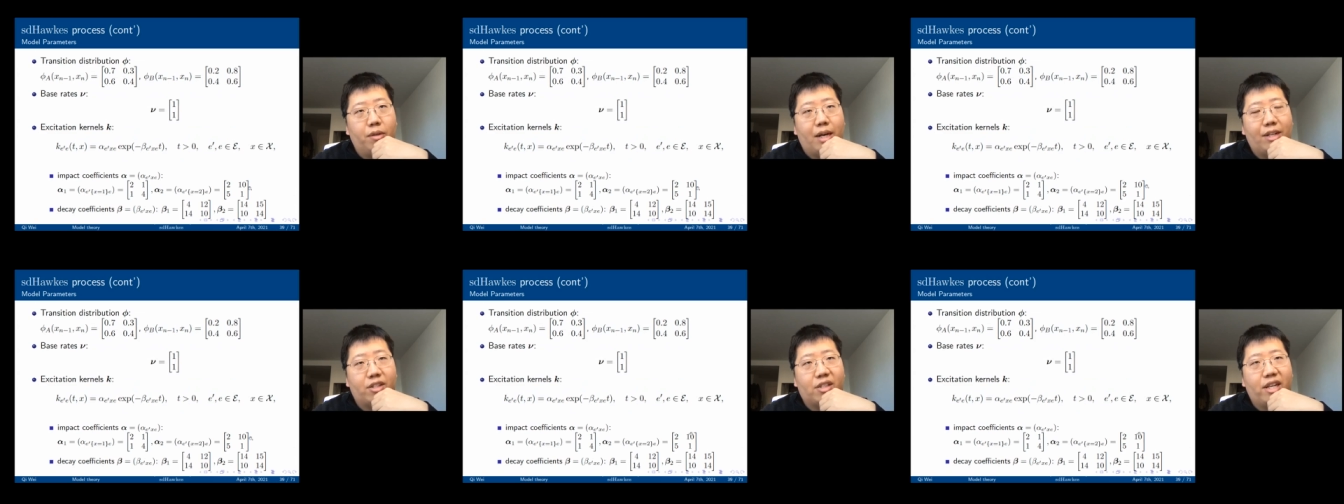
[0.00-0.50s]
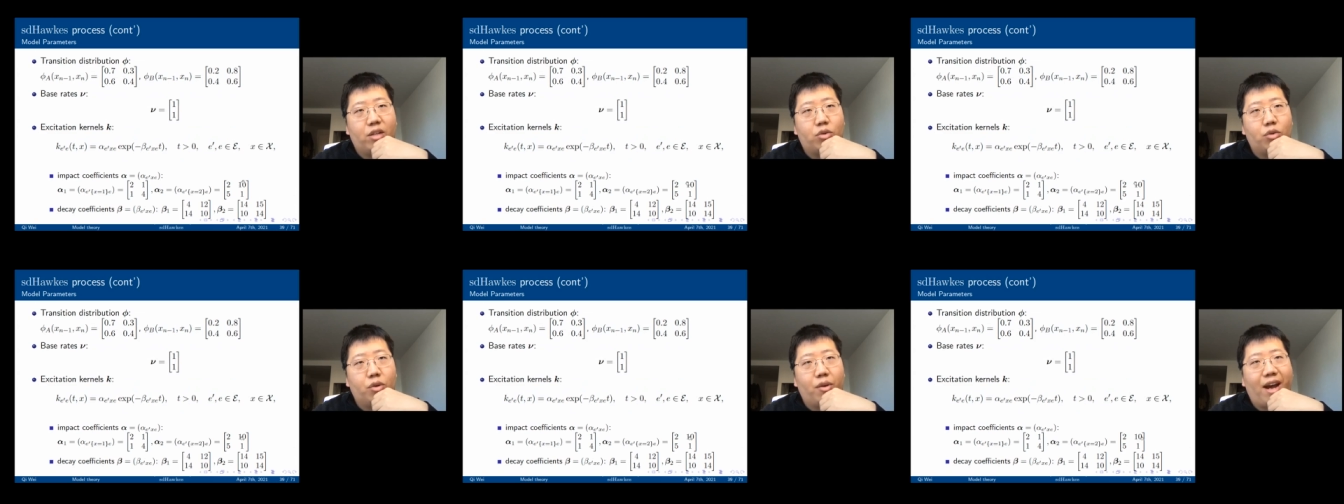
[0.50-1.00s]
at the state
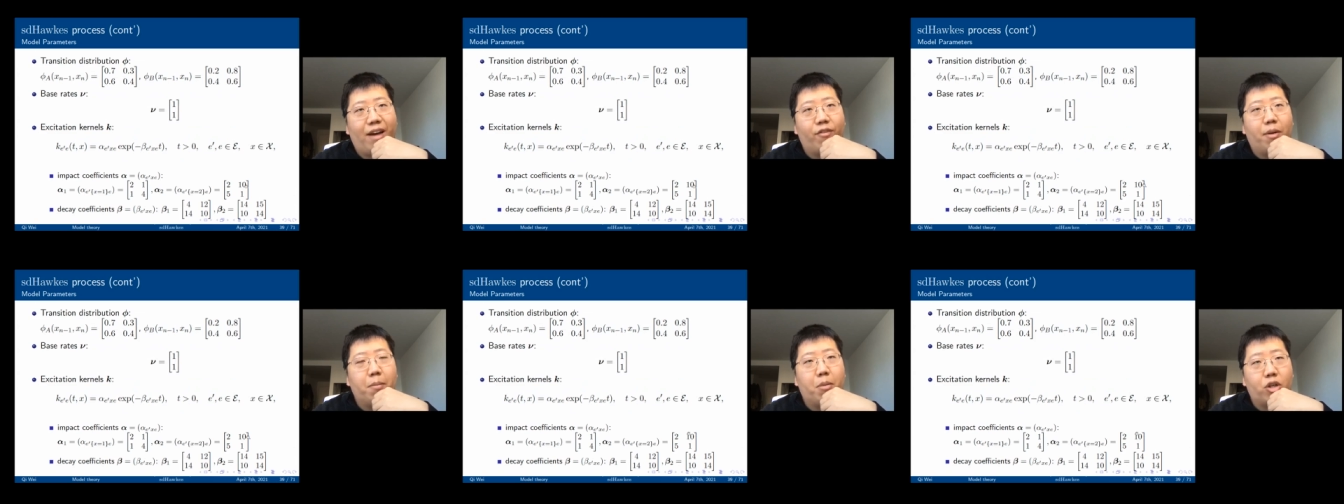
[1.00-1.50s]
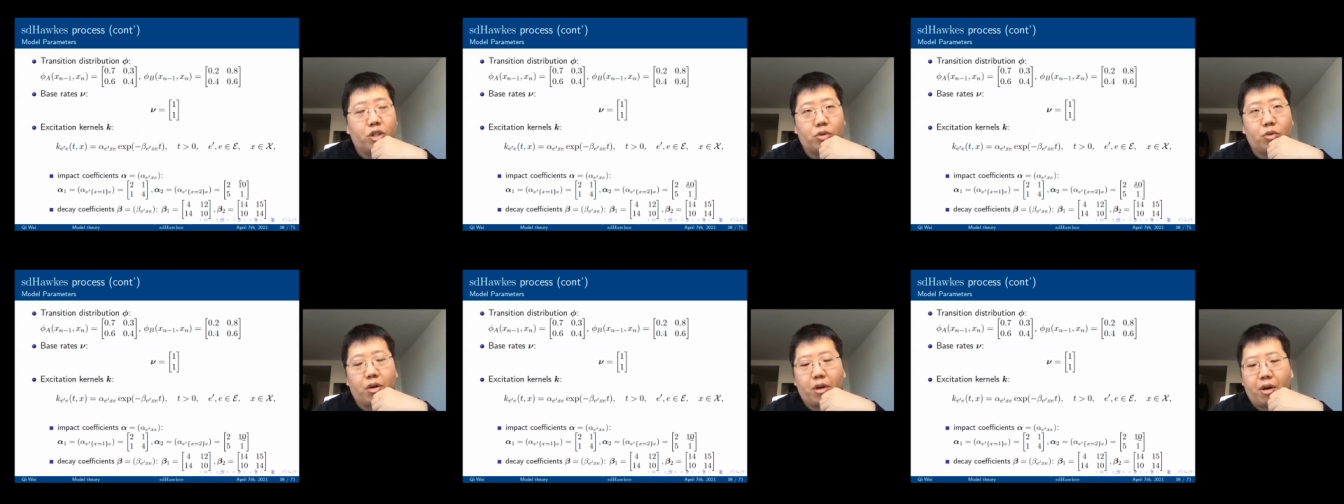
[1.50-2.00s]
2 you have a much
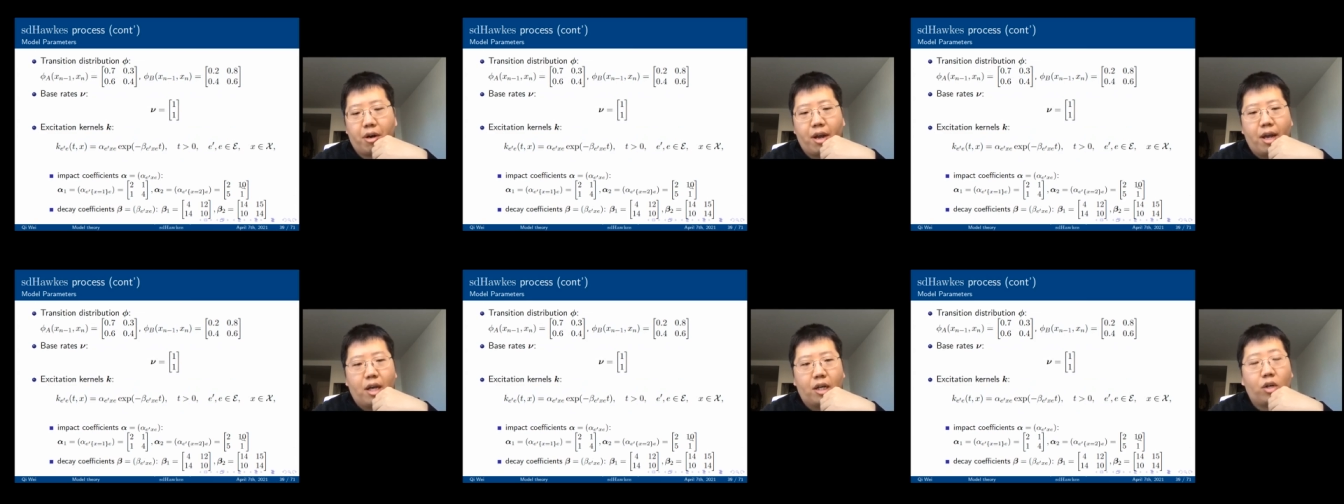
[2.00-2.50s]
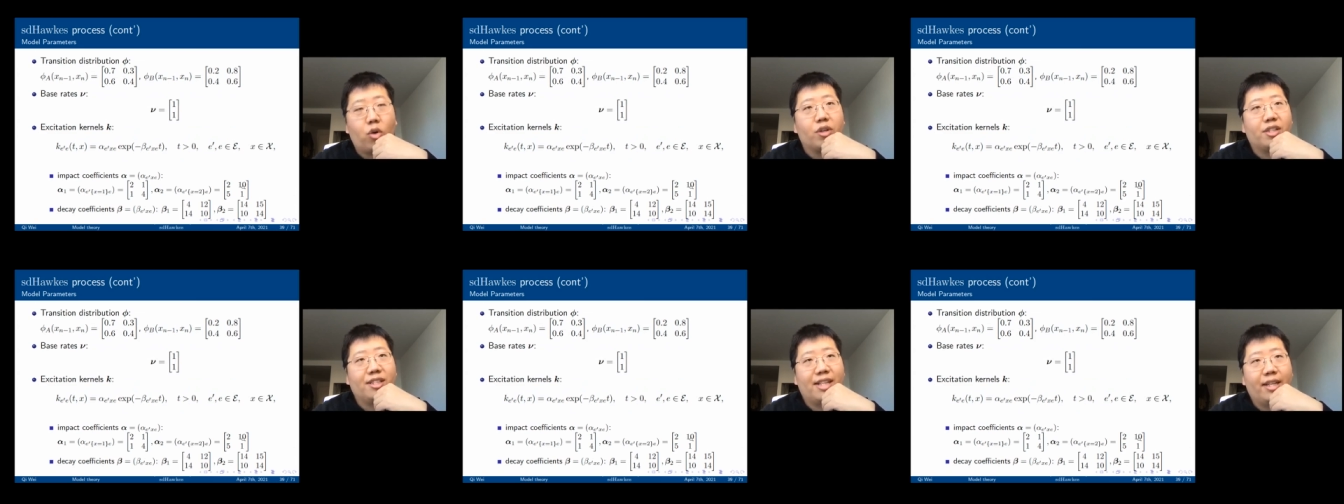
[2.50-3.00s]
stronger
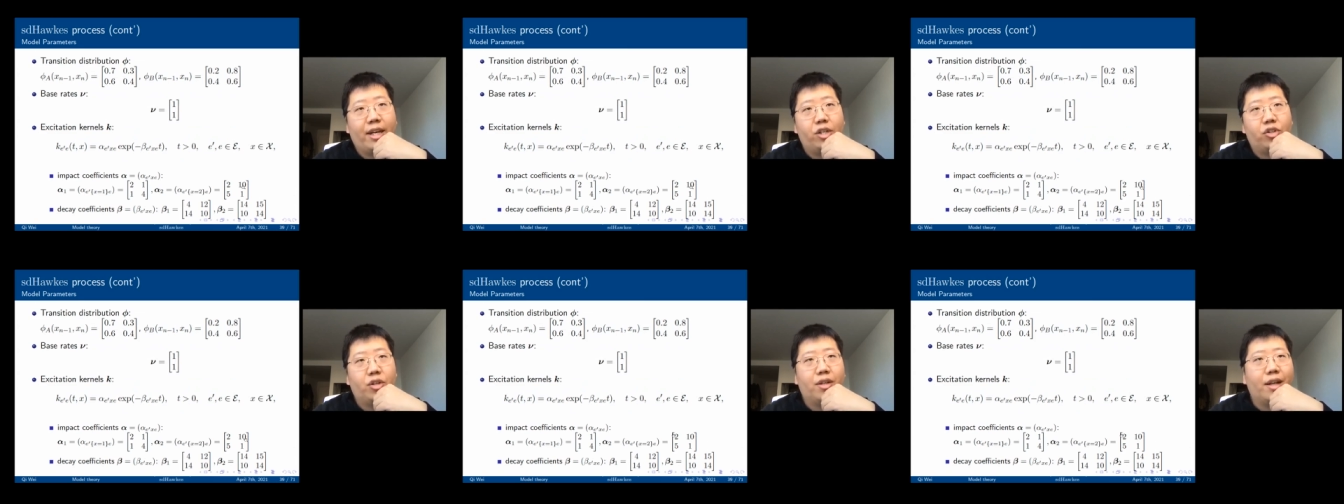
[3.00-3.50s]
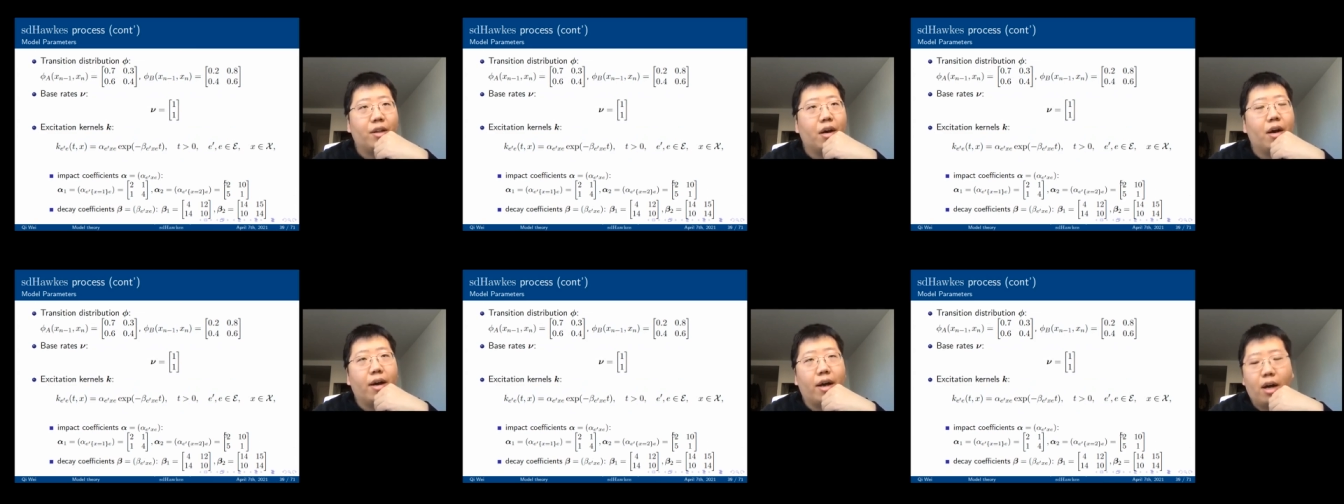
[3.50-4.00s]
cross-excitation than
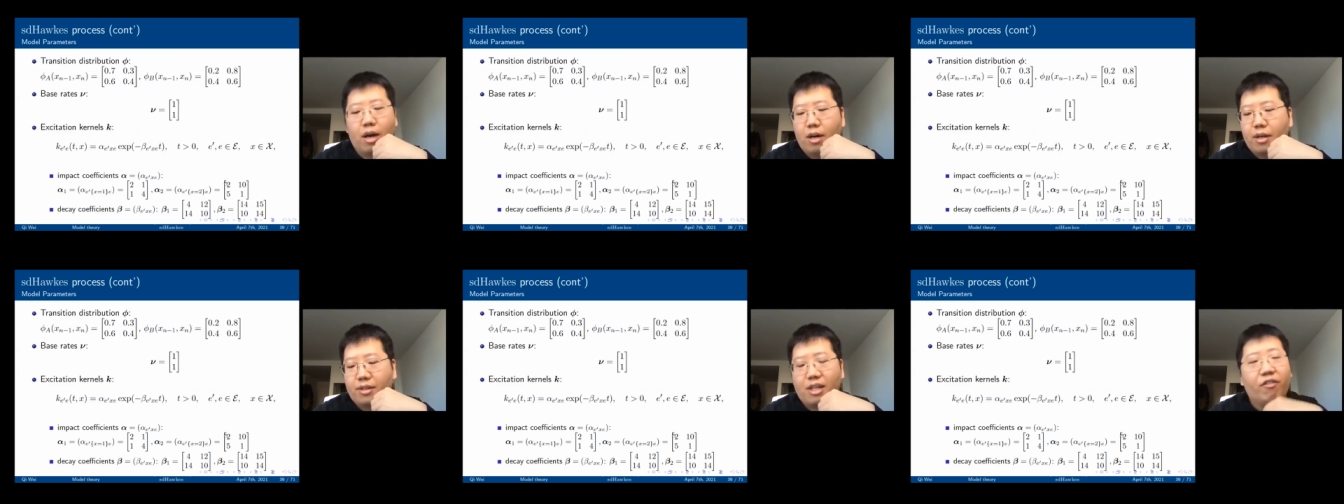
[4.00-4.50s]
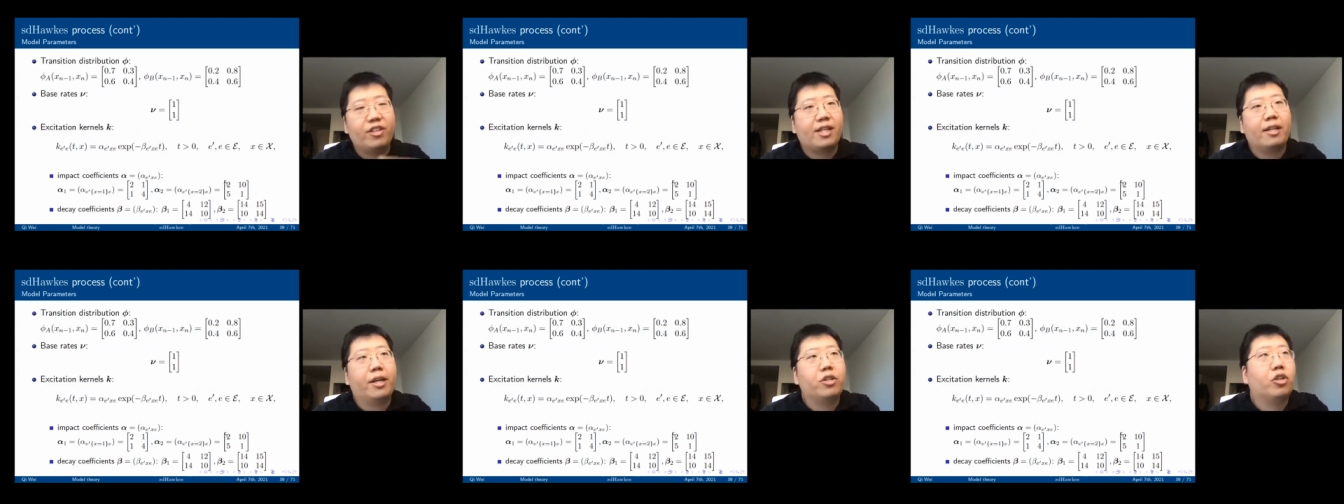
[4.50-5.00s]
the
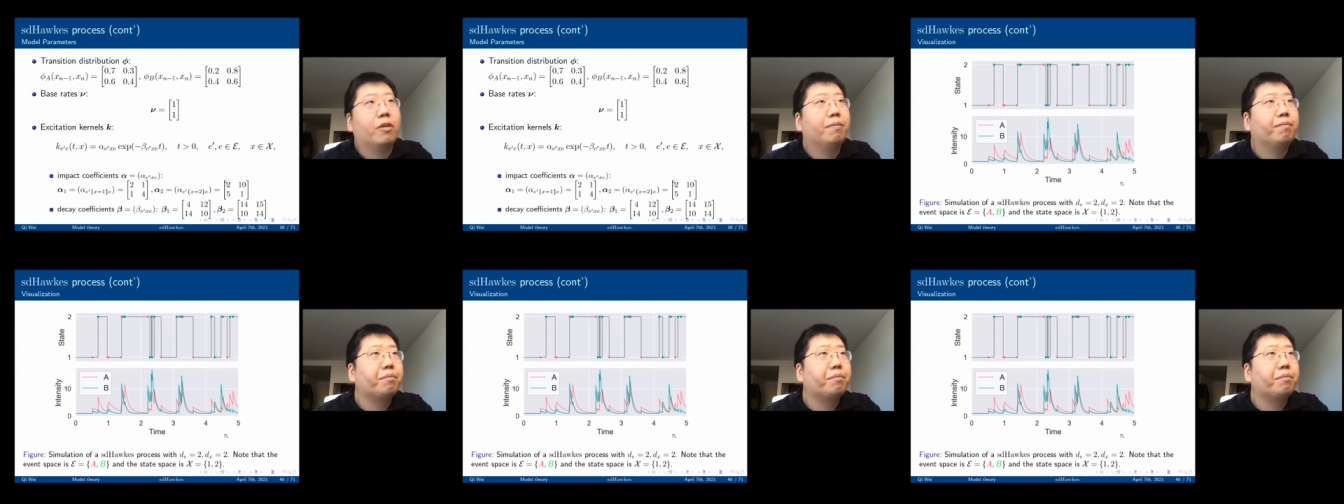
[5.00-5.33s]
self-excitation.